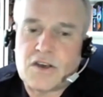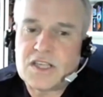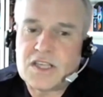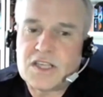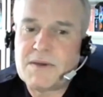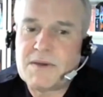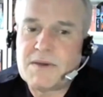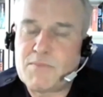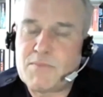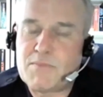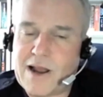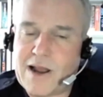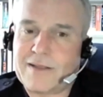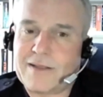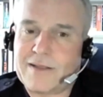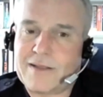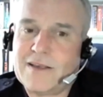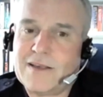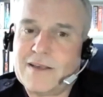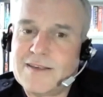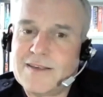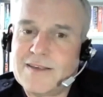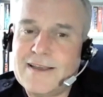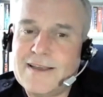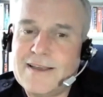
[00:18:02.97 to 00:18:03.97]
custom and
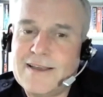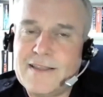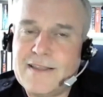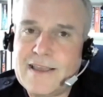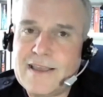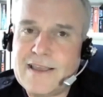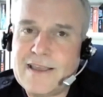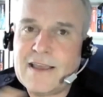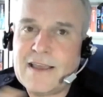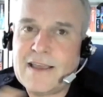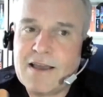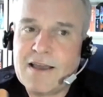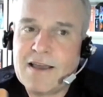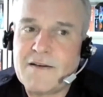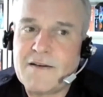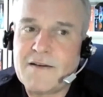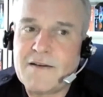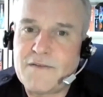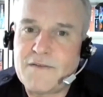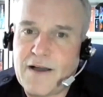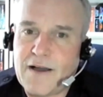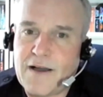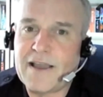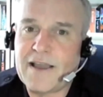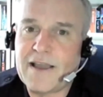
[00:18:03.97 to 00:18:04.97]
practice in the
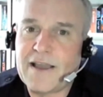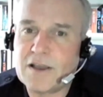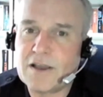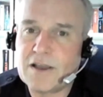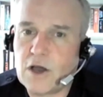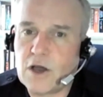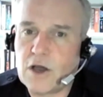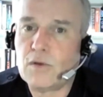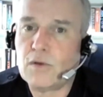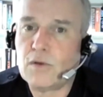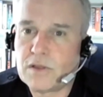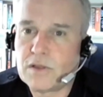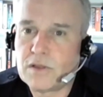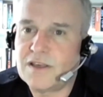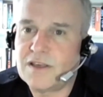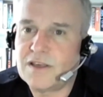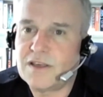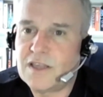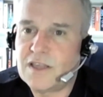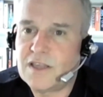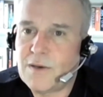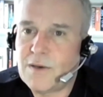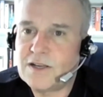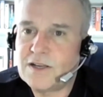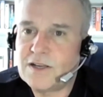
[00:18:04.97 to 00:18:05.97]
fire gold
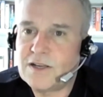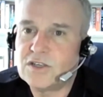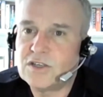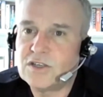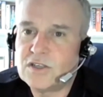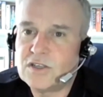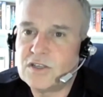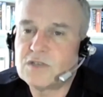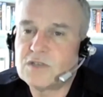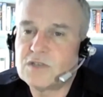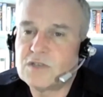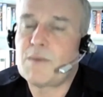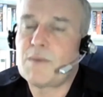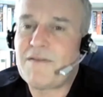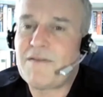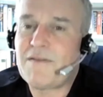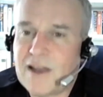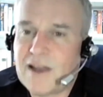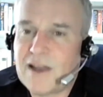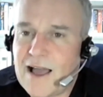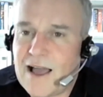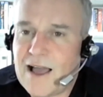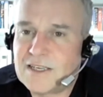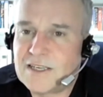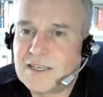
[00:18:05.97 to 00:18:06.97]
situation. So when we
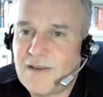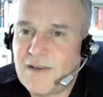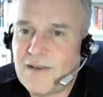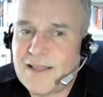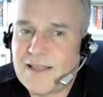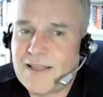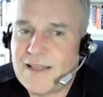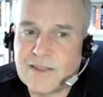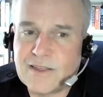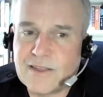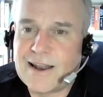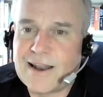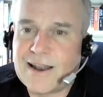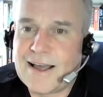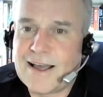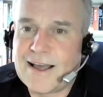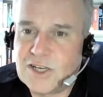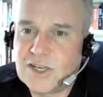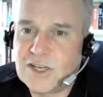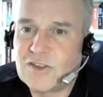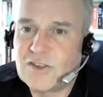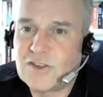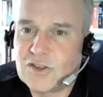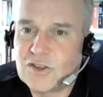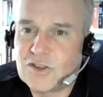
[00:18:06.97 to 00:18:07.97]
have a large event, a
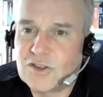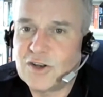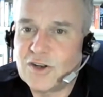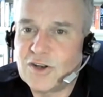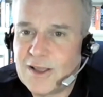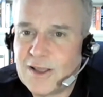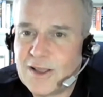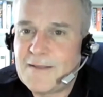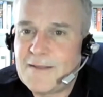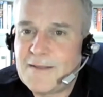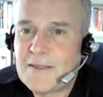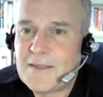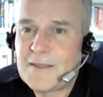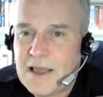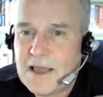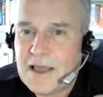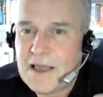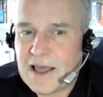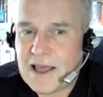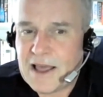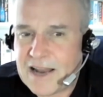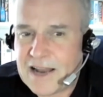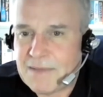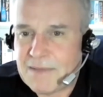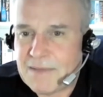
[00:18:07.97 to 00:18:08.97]
large incident,
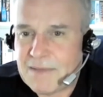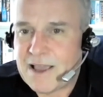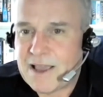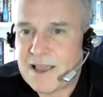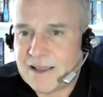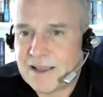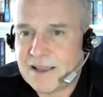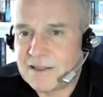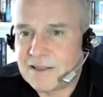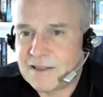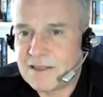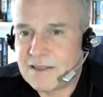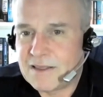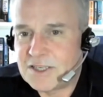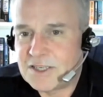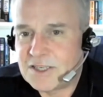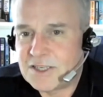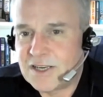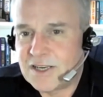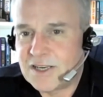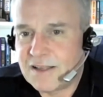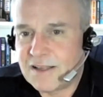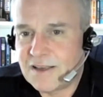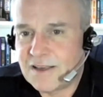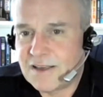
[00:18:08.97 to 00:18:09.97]
and I make a
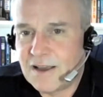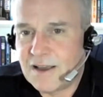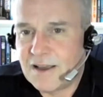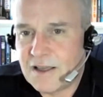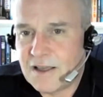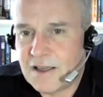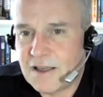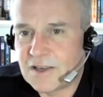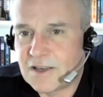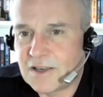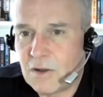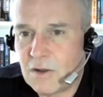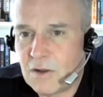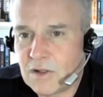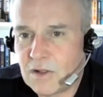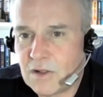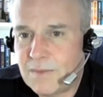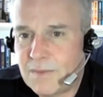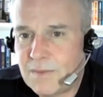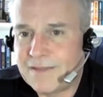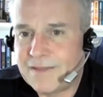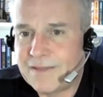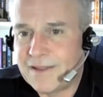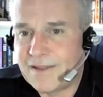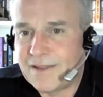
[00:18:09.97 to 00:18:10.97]
decision as a gold
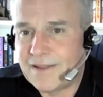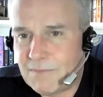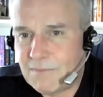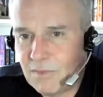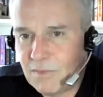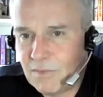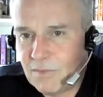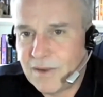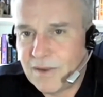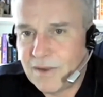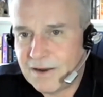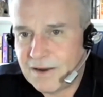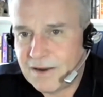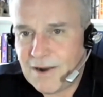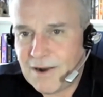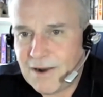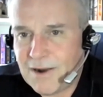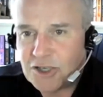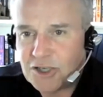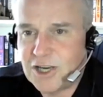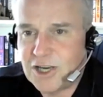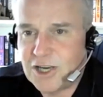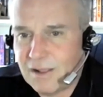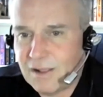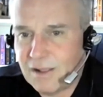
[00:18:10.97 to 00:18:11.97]
commander, I put my
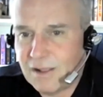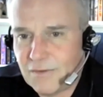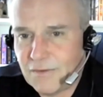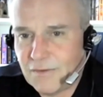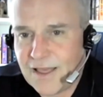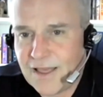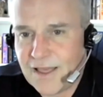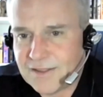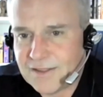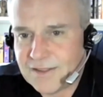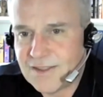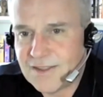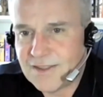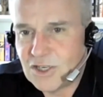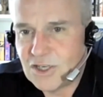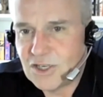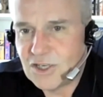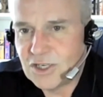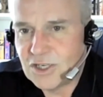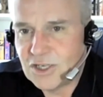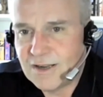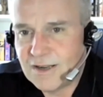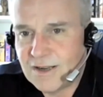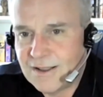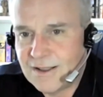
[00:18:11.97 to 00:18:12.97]
rationale for that
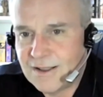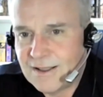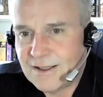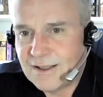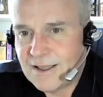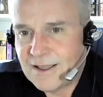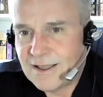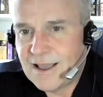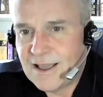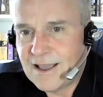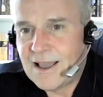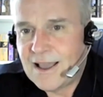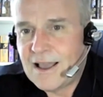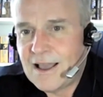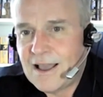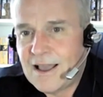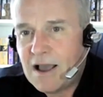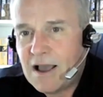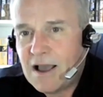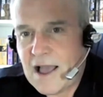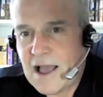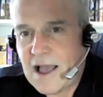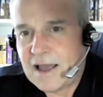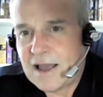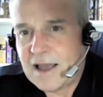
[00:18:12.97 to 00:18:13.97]
decision,
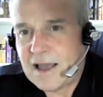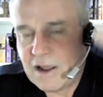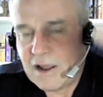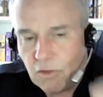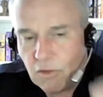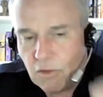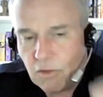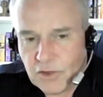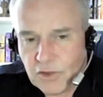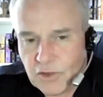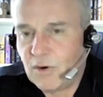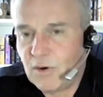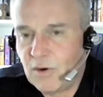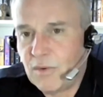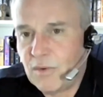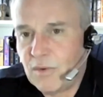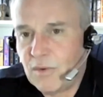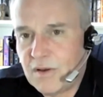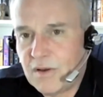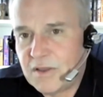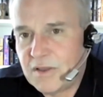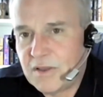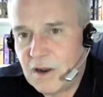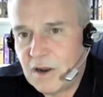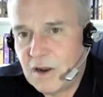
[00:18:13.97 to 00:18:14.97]
and I also put,
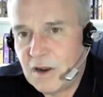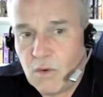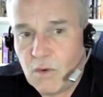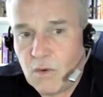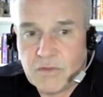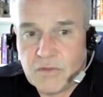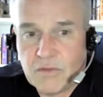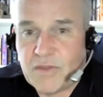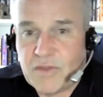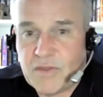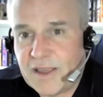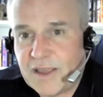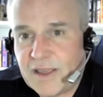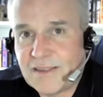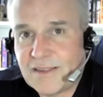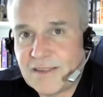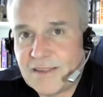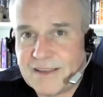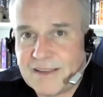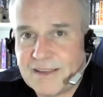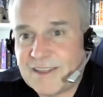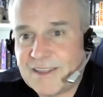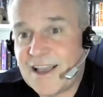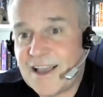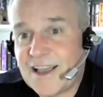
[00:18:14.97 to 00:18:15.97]
you know, what
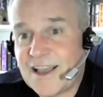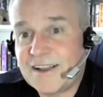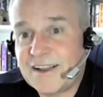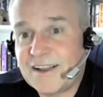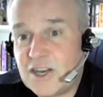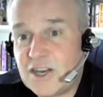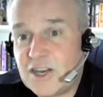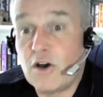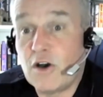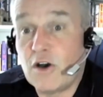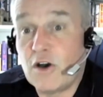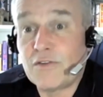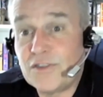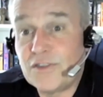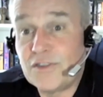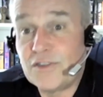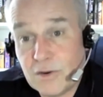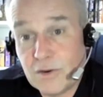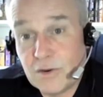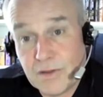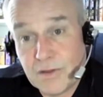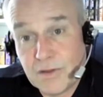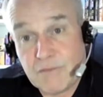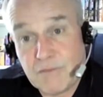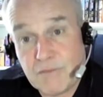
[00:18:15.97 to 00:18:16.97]
things I decided not to
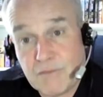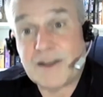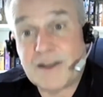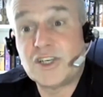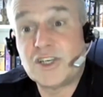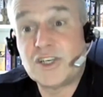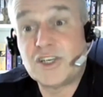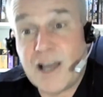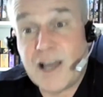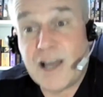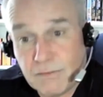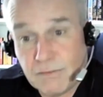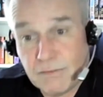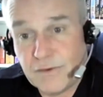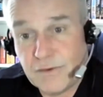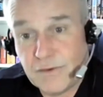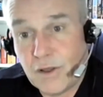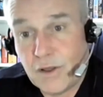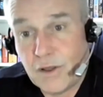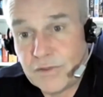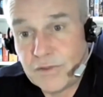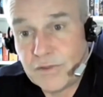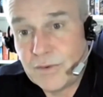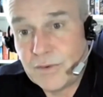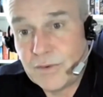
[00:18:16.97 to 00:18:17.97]
do and the rationale
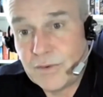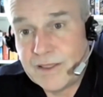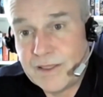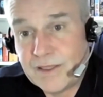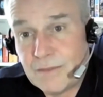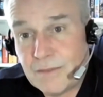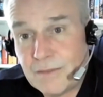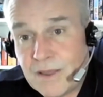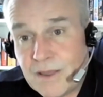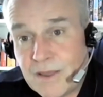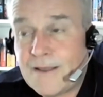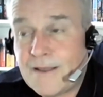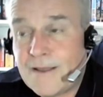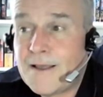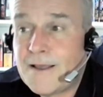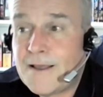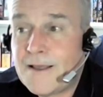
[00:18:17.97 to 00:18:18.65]
for not doing them.